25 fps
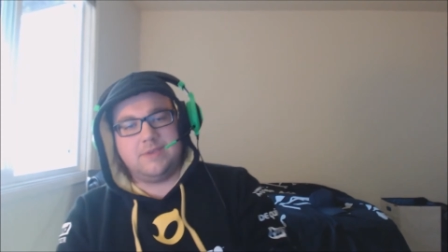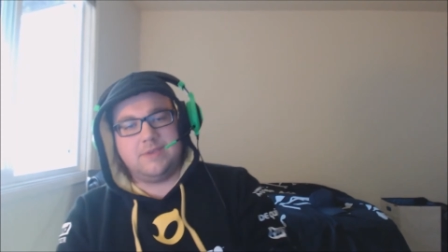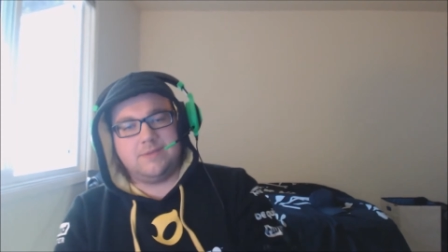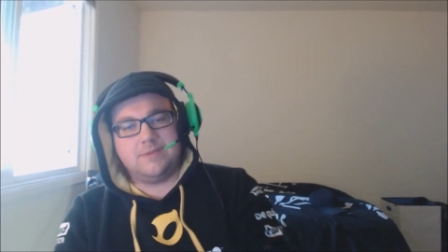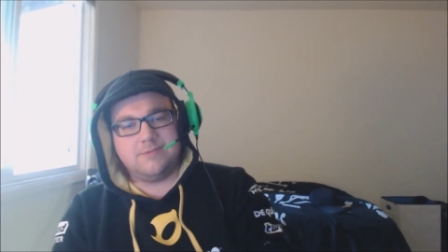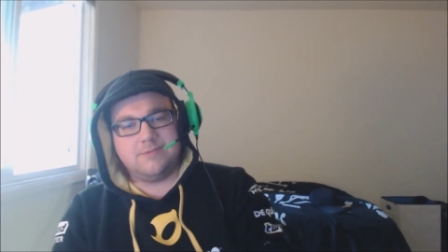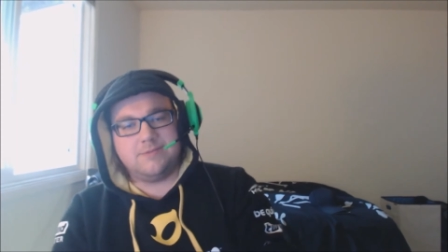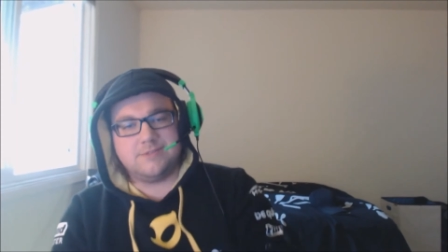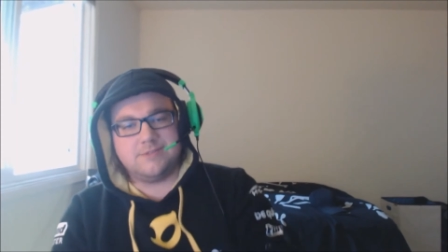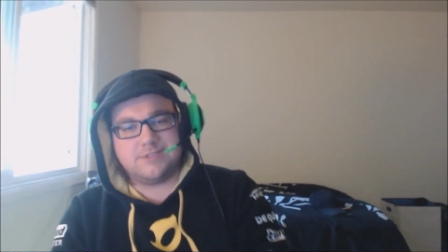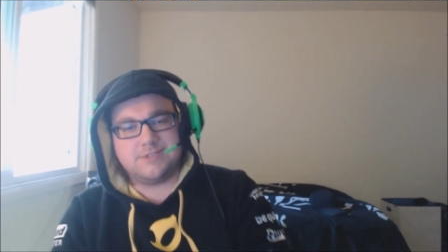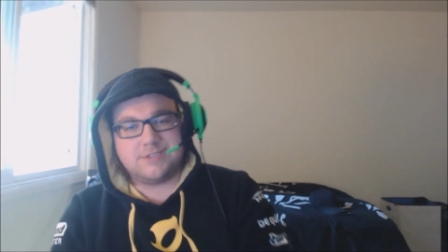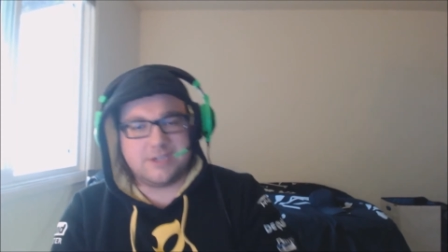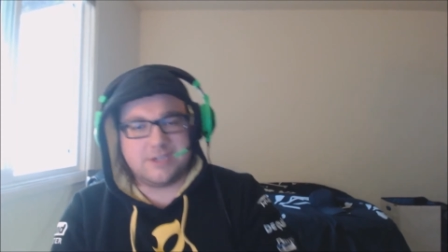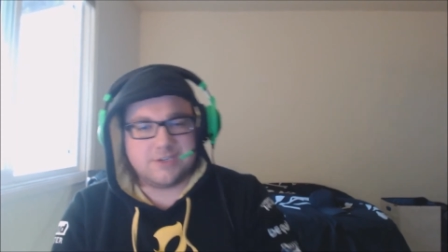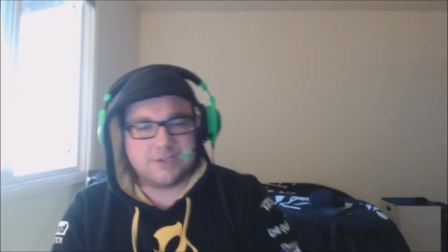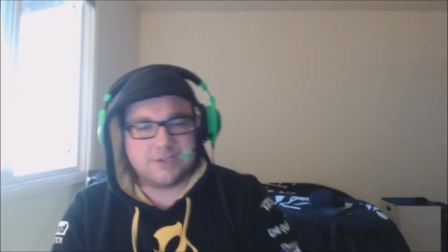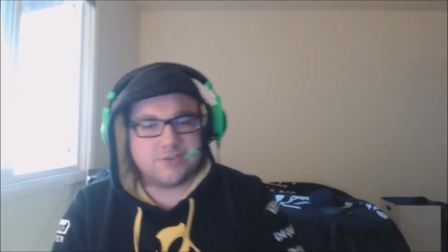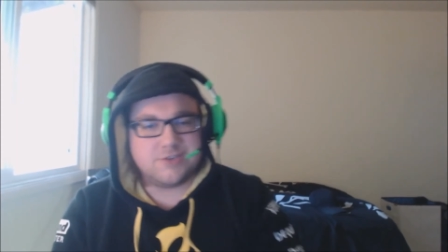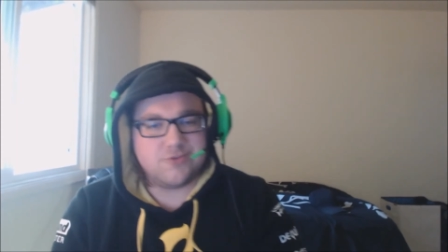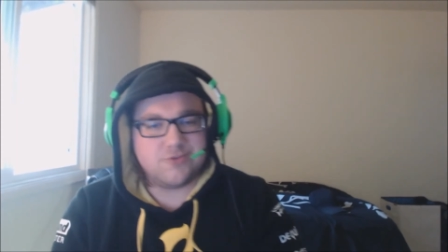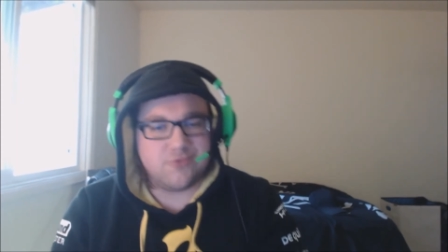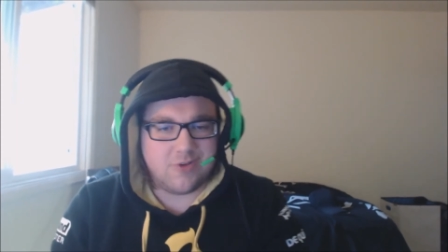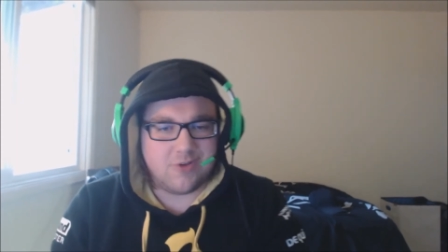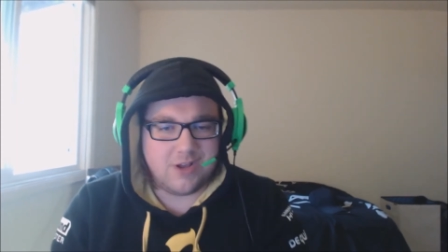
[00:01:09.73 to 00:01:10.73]
People just
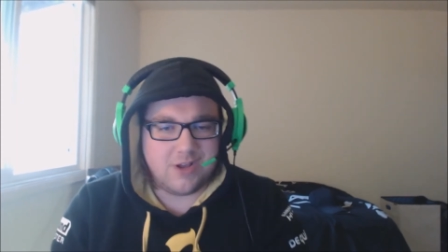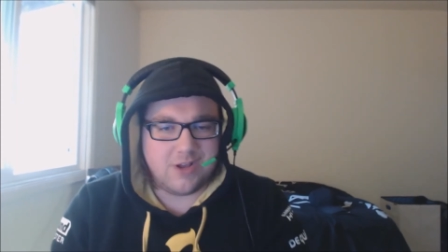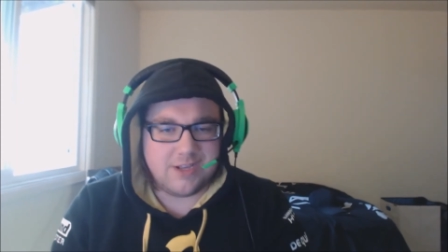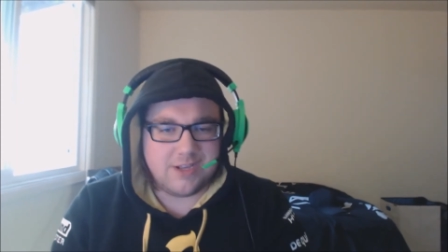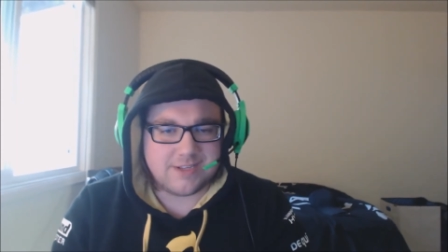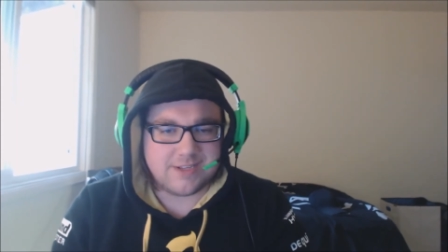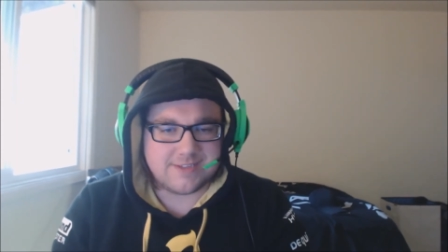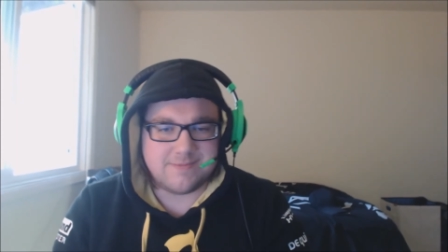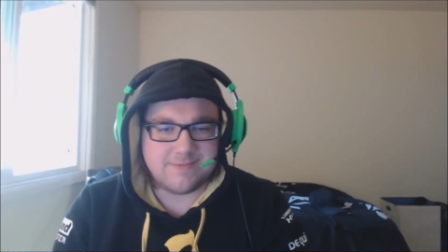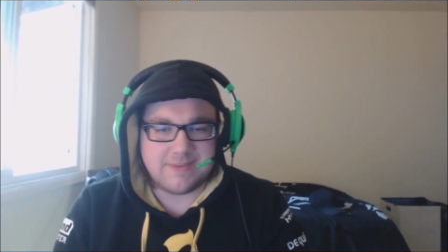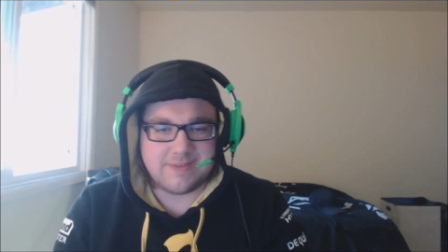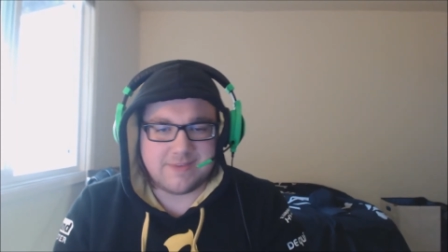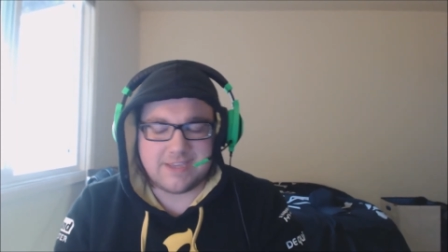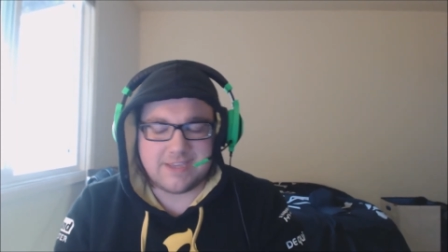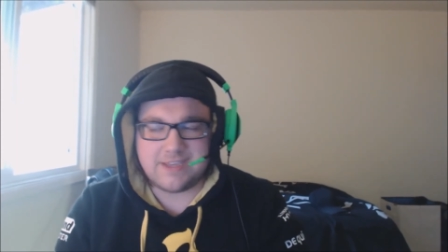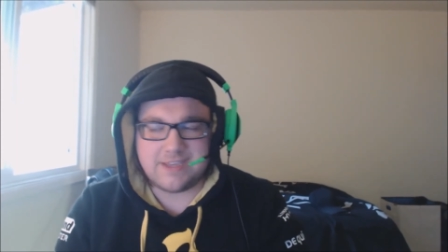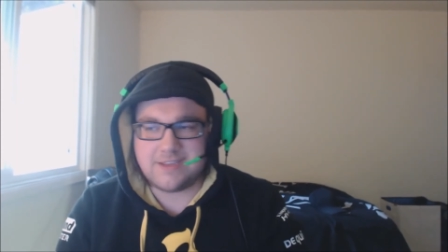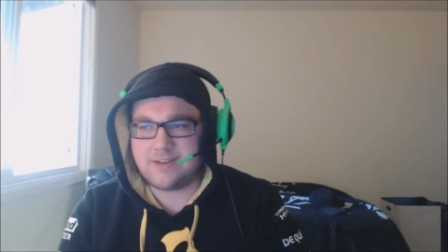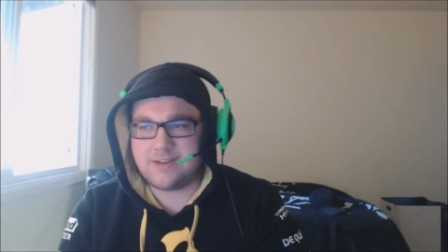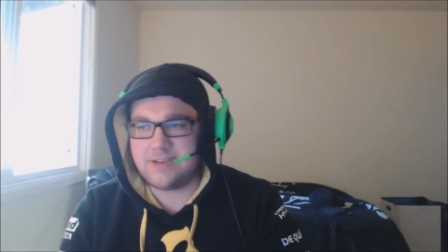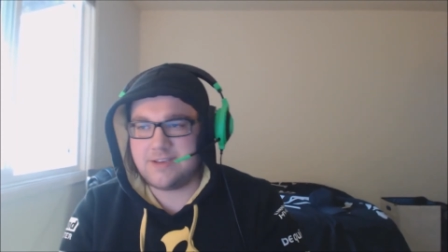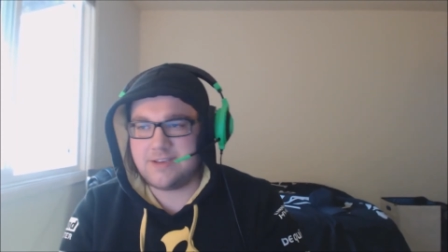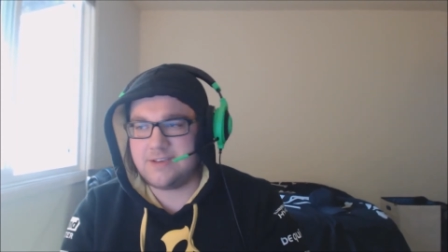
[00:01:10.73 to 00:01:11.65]
not trust, man.